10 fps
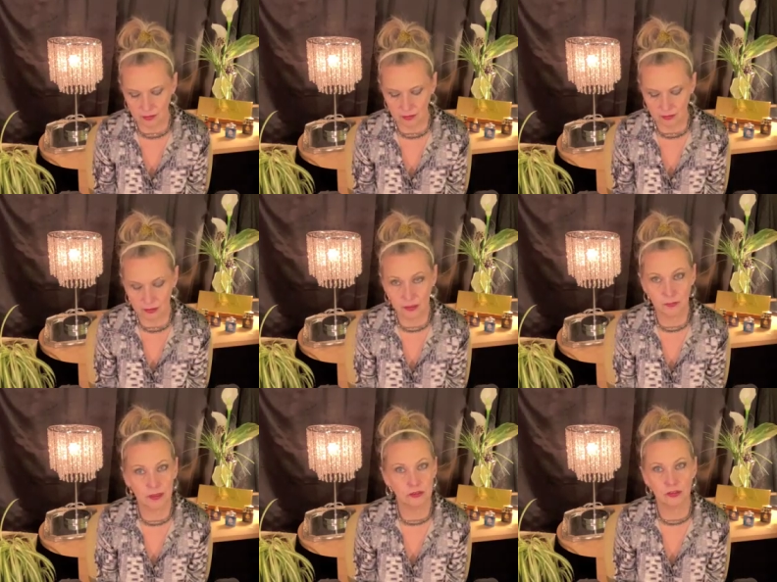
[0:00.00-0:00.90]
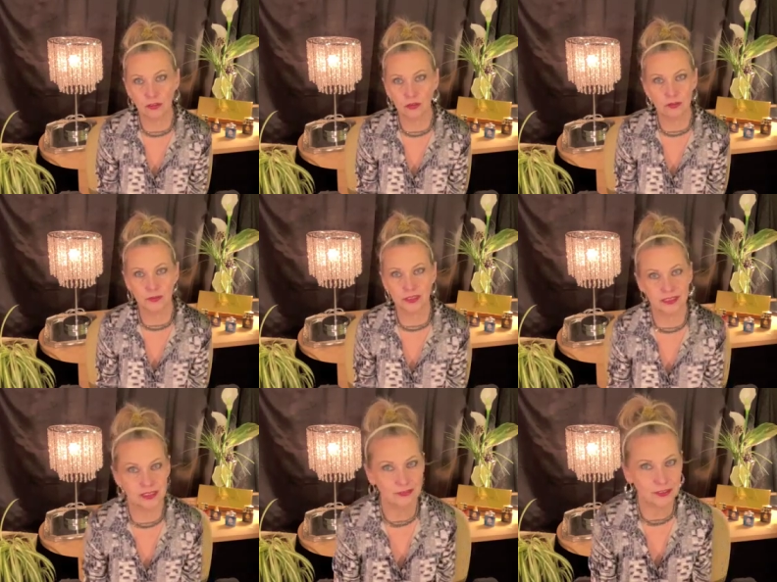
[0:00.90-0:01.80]
This smells so completely
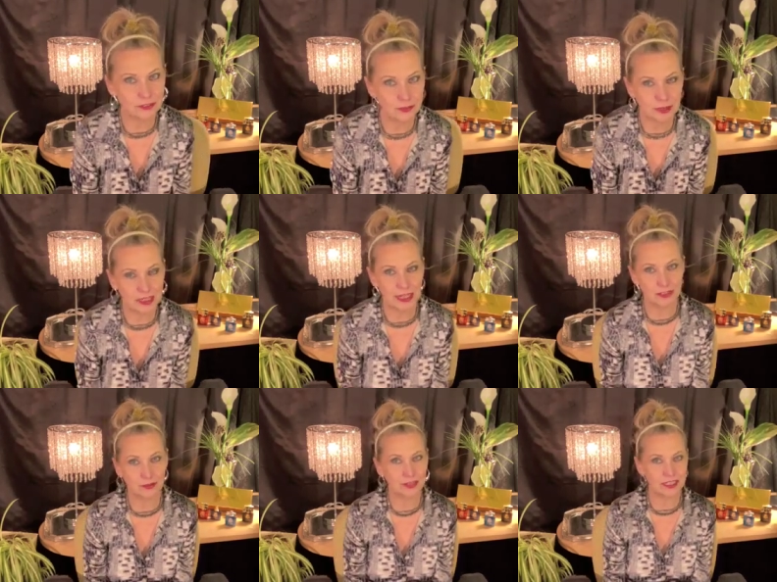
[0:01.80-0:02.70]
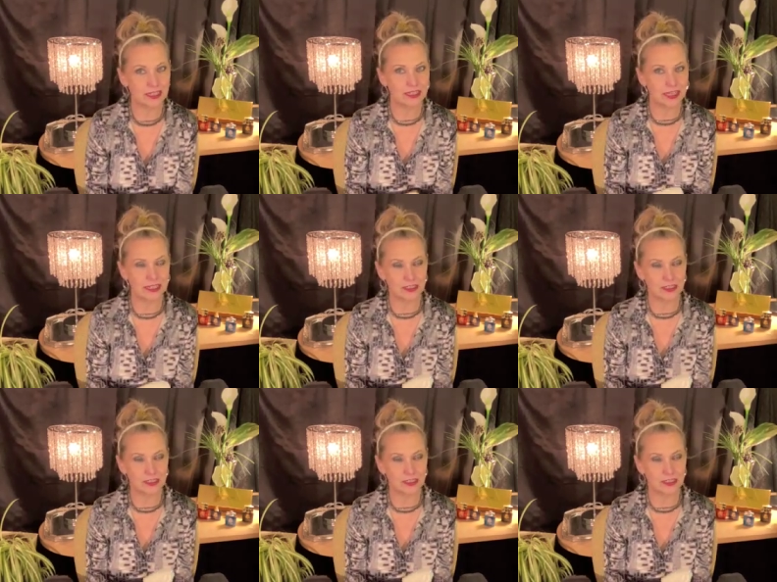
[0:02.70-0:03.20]
different from that last one, yet I like it